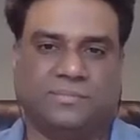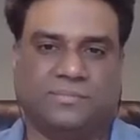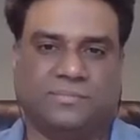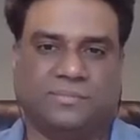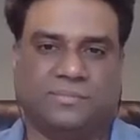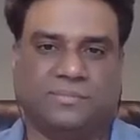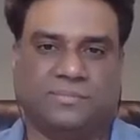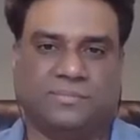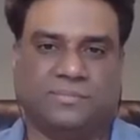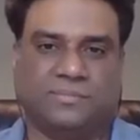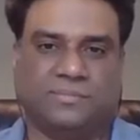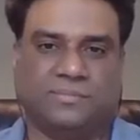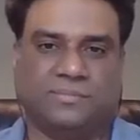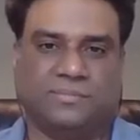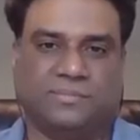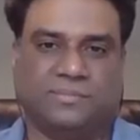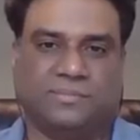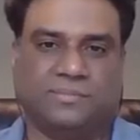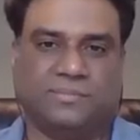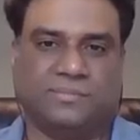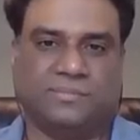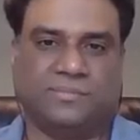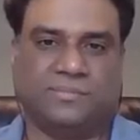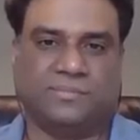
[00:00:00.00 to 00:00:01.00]

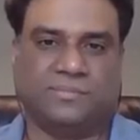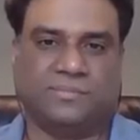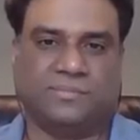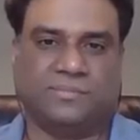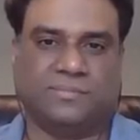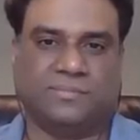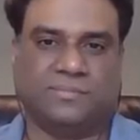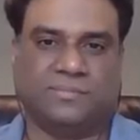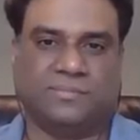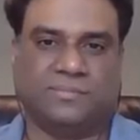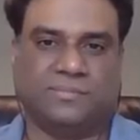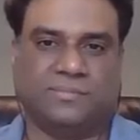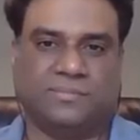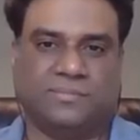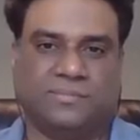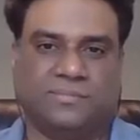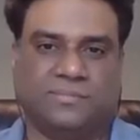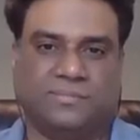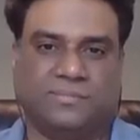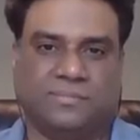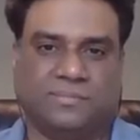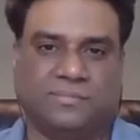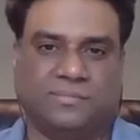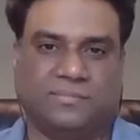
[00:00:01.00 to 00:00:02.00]

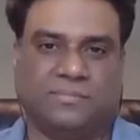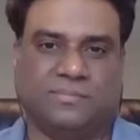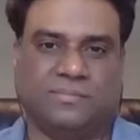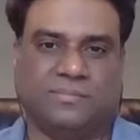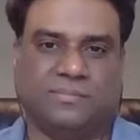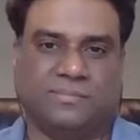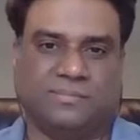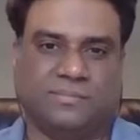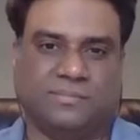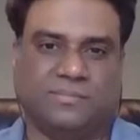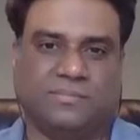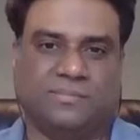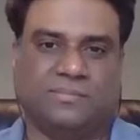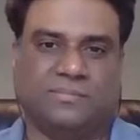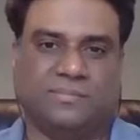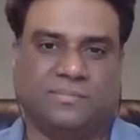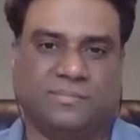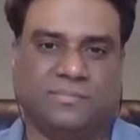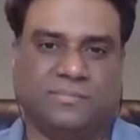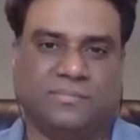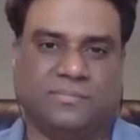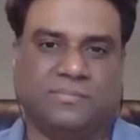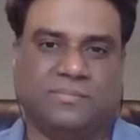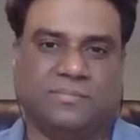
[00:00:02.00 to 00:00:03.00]

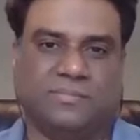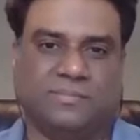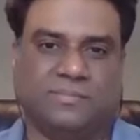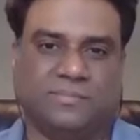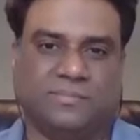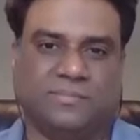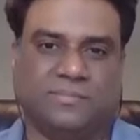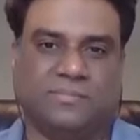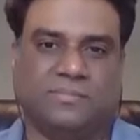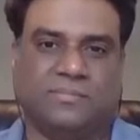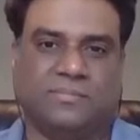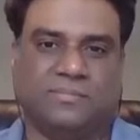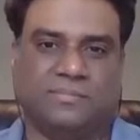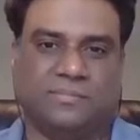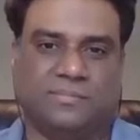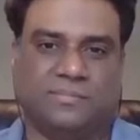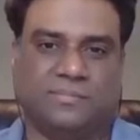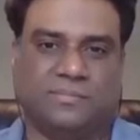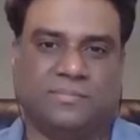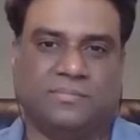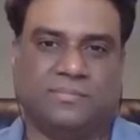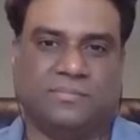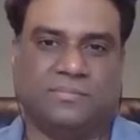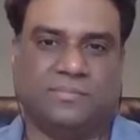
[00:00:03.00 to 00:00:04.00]

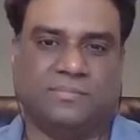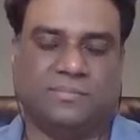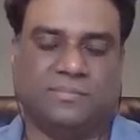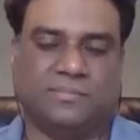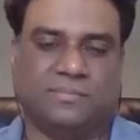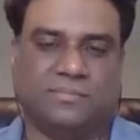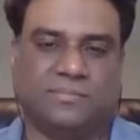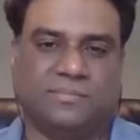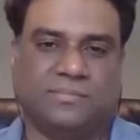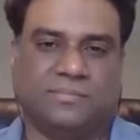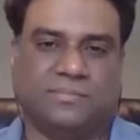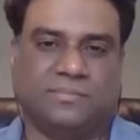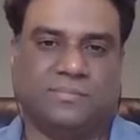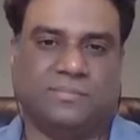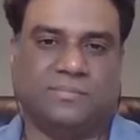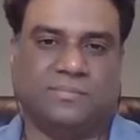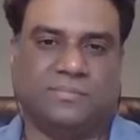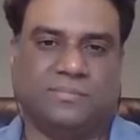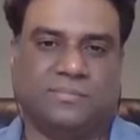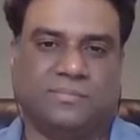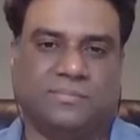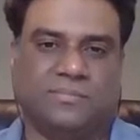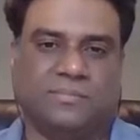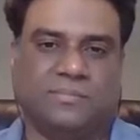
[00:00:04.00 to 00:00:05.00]

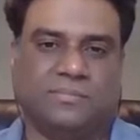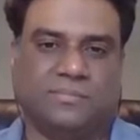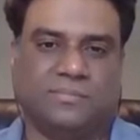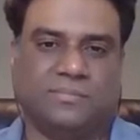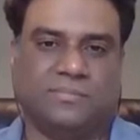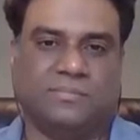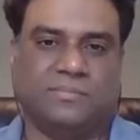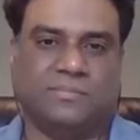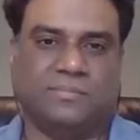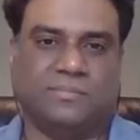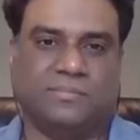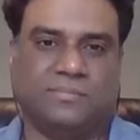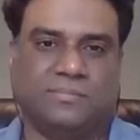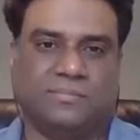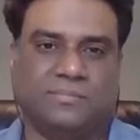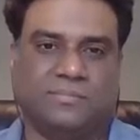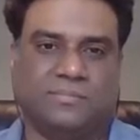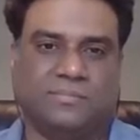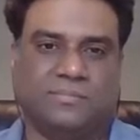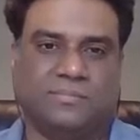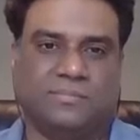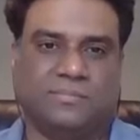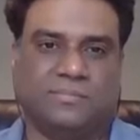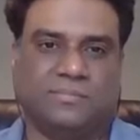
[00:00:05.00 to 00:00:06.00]

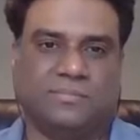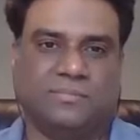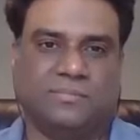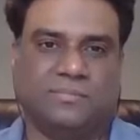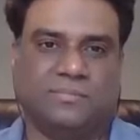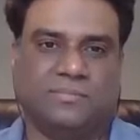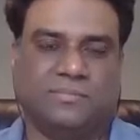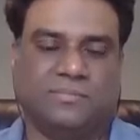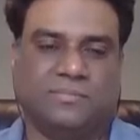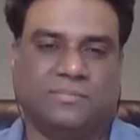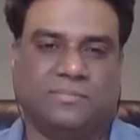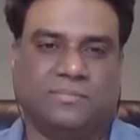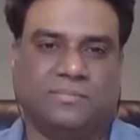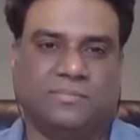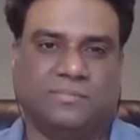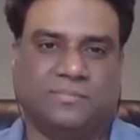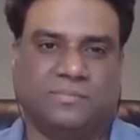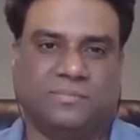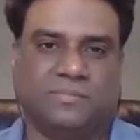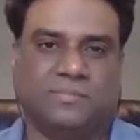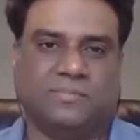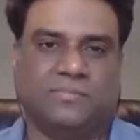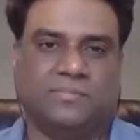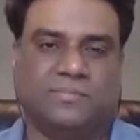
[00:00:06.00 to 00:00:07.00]

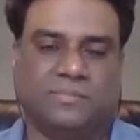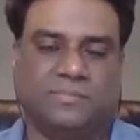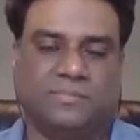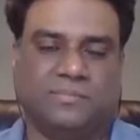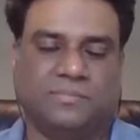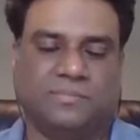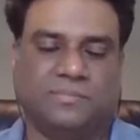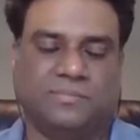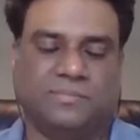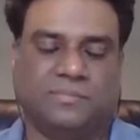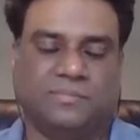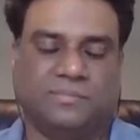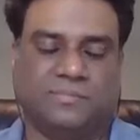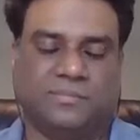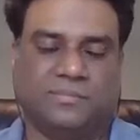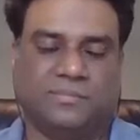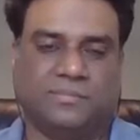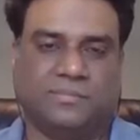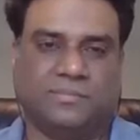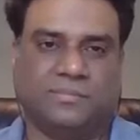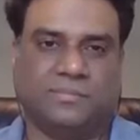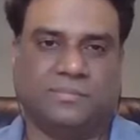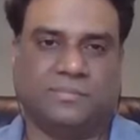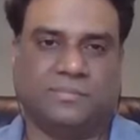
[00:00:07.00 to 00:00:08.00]
(silent)